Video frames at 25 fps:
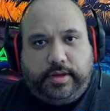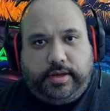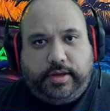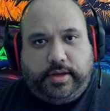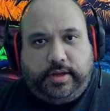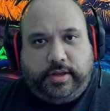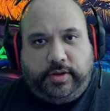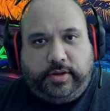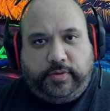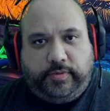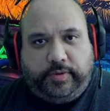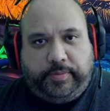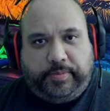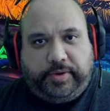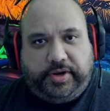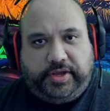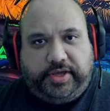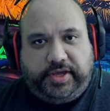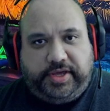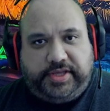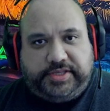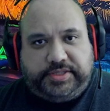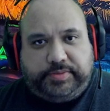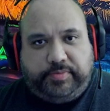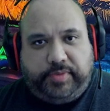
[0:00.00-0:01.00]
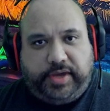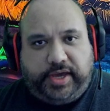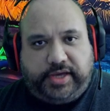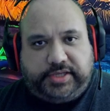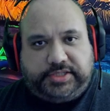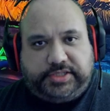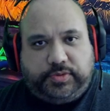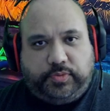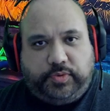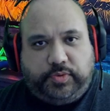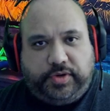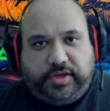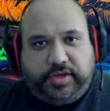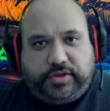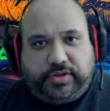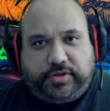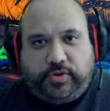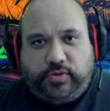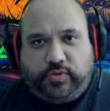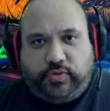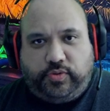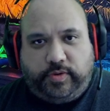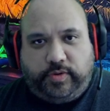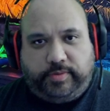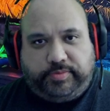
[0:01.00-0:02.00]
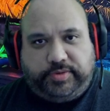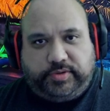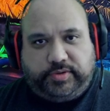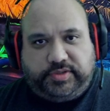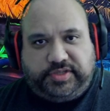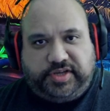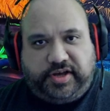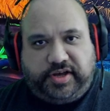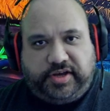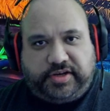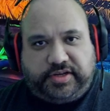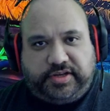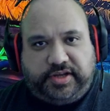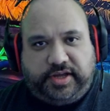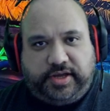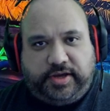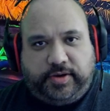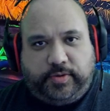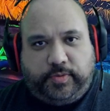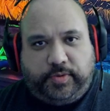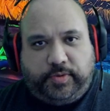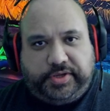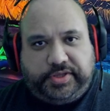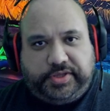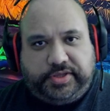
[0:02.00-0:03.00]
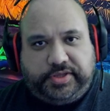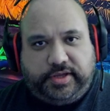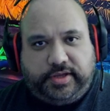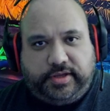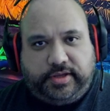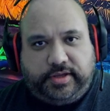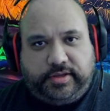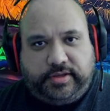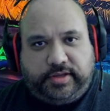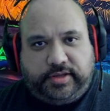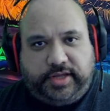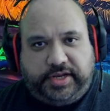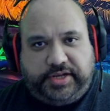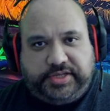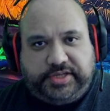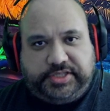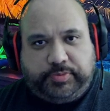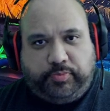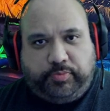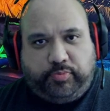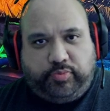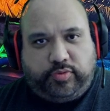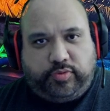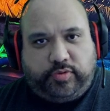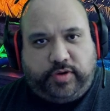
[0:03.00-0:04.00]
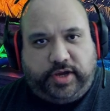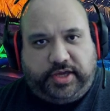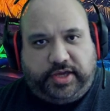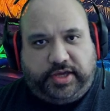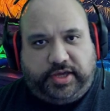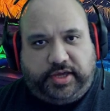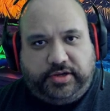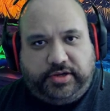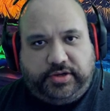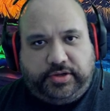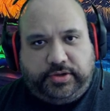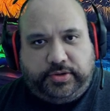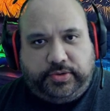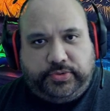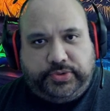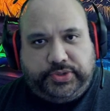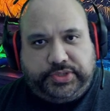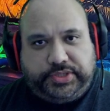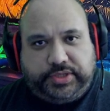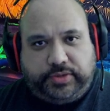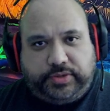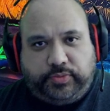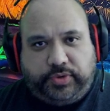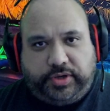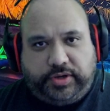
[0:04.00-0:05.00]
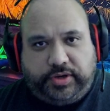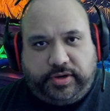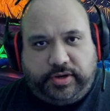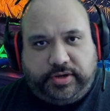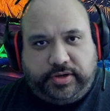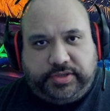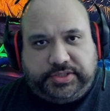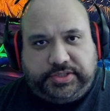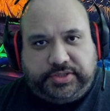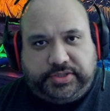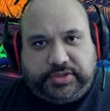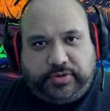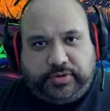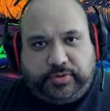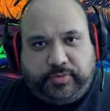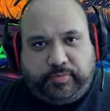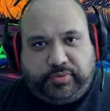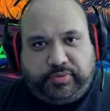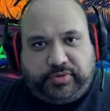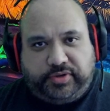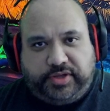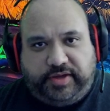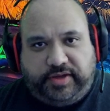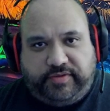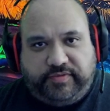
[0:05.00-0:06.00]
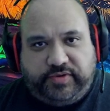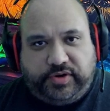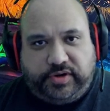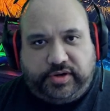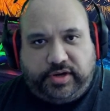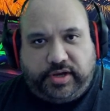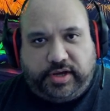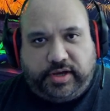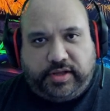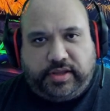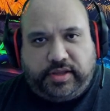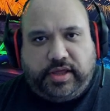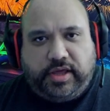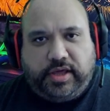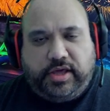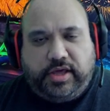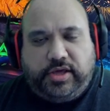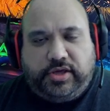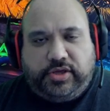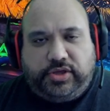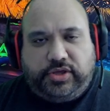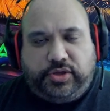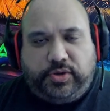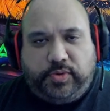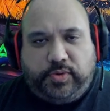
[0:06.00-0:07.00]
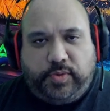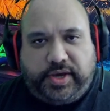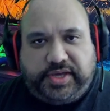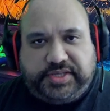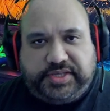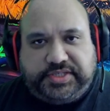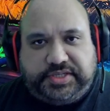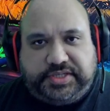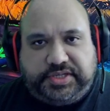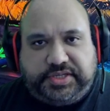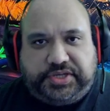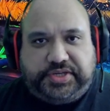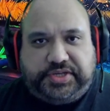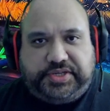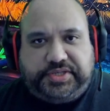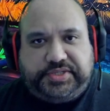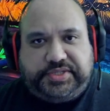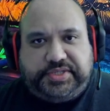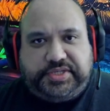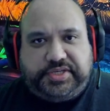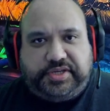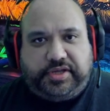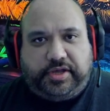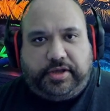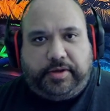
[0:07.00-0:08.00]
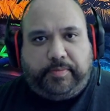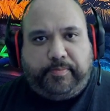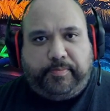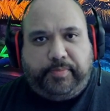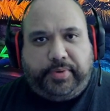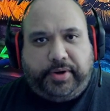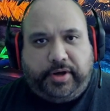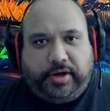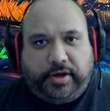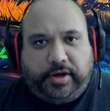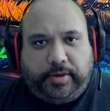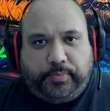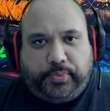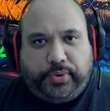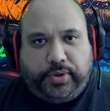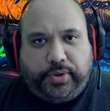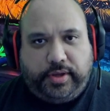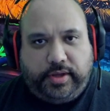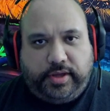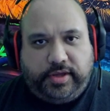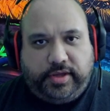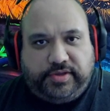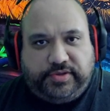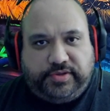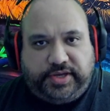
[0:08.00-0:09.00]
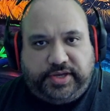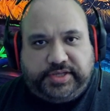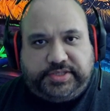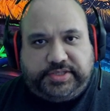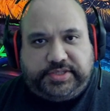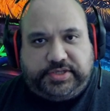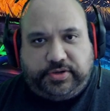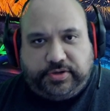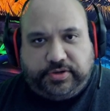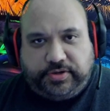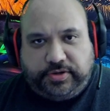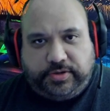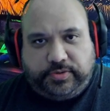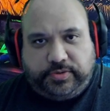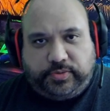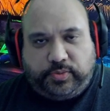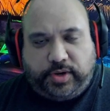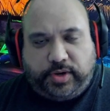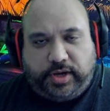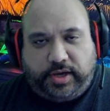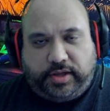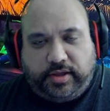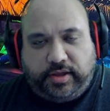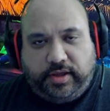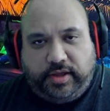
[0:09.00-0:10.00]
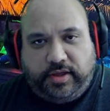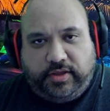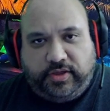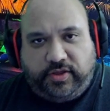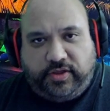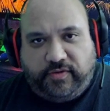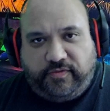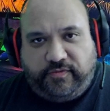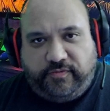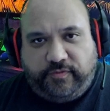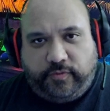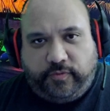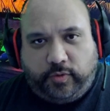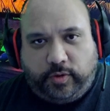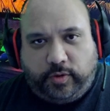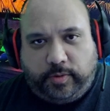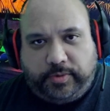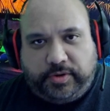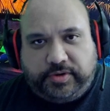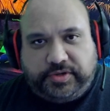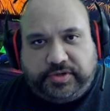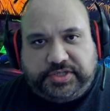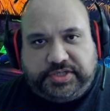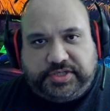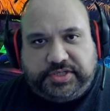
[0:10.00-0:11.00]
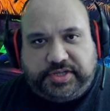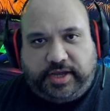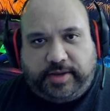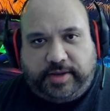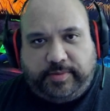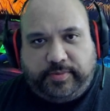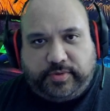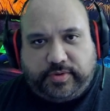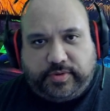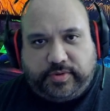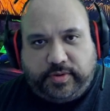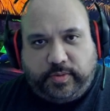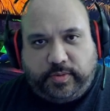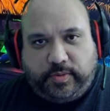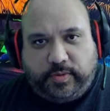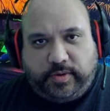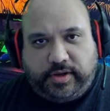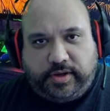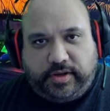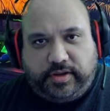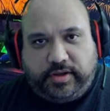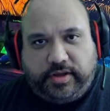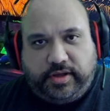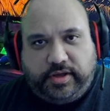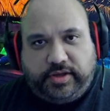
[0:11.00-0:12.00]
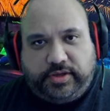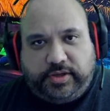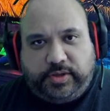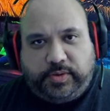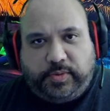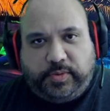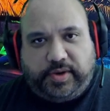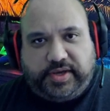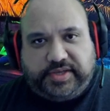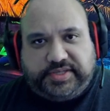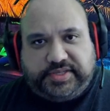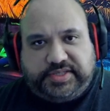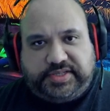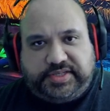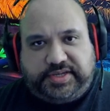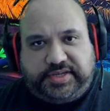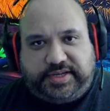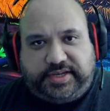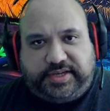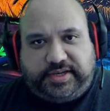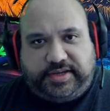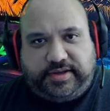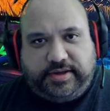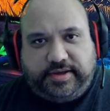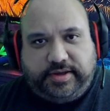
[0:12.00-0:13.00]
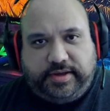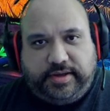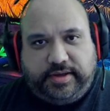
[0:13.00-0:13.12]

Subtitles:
Hello everybody, it's Max with Crypto Talk now with the latest breaking news in regards to, believe it or not, USTC pump. Yes, you heard right, the former stablecoin UST